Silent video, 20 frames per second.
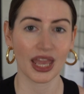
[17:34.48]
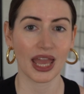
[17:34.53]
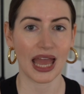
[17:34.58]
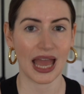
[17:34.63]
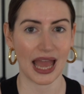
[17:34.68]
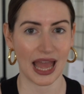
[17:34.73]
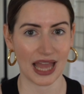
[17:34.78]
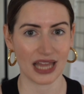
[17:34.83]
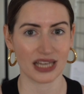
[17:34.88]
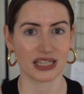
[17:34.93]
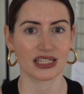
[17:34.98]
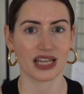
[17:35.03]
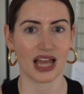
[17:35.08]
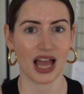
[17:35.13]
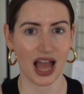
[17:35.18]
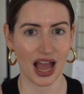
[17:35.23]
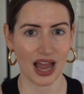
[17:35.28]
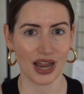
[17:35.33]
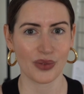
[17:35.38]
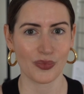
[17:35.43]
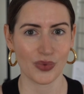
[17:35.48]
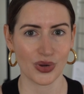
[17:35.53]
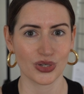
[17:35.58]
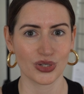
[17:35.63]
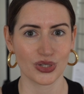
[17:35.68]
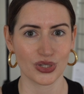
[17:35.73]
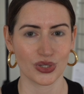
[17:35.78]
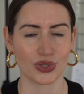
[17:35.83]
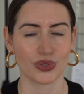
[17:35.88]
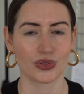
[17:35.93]
and I want
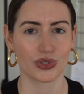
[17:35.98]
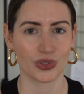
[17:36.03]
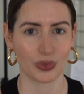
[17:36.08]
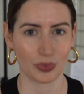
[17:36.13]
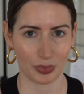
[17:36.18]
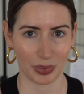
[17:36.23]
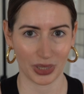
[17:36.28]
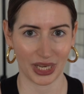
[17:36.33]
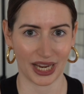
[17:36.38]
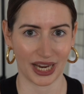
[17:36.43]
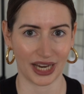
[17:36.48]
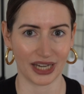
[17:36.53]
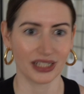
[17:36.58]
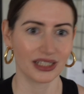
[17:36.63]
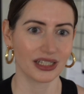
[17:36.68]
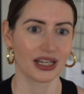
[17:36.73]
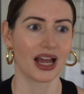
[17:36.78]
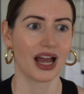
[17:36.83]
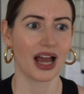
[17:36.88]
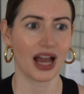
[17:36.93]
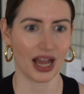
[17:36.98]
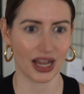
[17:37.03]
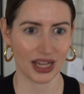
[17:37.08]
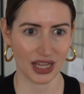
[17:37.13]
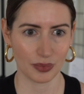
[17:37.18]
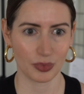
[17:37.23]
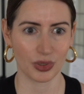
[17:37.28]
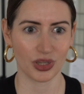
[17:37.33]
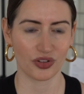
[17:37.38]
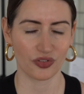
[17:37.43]
you to plan a
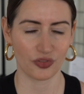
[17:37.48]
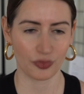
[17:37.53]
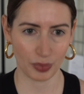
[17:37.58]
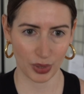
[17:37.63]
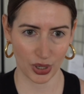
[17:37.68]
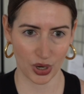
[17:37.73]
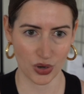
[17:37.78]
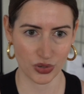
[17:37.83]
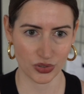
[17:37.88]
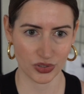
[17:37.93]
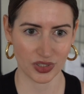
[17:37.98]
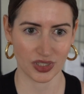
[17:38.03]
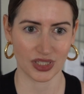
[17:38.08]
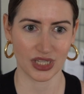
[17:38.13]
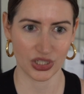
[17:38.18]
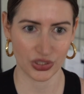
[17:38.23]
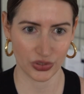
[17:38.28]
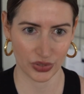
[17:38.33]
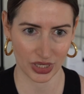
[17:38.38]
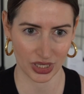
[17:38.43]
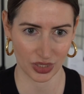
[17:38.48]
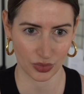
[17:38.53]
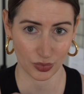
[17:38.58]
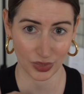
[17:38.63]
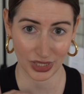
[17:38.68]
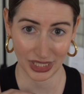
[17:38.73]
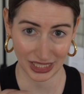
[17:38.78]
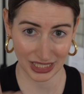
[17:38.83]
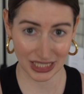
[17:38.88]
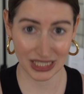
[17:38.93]
couple of posts that you can
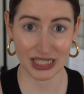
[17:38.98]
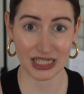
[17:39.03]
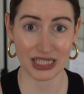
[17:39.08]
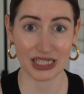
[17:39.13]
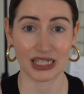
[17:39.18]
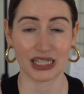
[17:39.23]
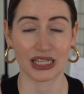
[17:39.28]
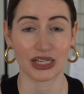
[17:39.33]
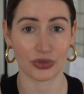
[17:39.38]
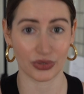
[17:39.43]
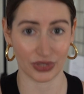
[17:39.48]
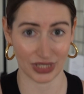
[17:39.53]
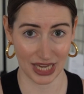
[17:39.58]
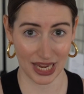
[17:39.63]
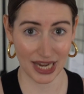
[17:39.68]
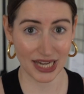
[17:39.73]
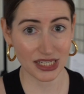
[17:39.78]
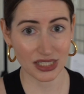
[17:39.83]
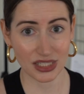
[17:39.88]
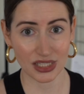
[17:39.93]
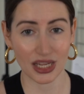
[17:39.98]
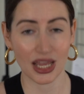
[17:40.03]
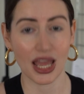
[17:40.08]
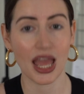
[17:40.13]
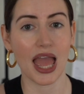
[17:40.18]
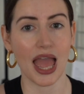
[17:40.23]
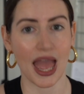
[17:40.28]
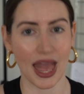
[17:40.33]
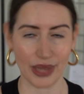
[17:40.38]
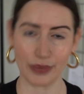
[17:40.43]
realistically create
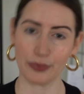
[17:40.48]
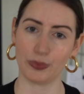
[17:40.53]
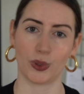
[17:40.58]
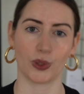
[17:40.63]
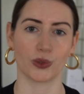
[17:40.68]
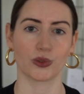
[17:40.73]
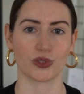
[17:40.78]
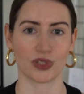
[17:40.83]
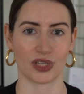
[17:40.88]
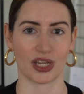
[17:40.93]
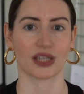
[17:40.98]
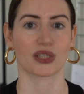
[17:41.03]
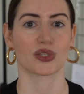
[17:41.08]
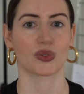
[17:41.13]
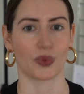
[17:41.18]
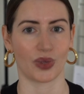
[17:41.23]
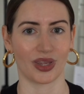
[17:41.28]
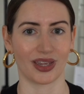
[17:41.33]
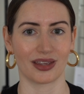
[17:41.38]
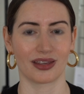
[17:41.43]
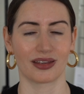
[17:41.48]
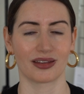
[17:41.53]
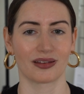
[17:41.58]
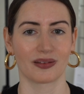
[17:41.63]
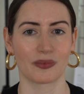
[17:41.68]
and post next week.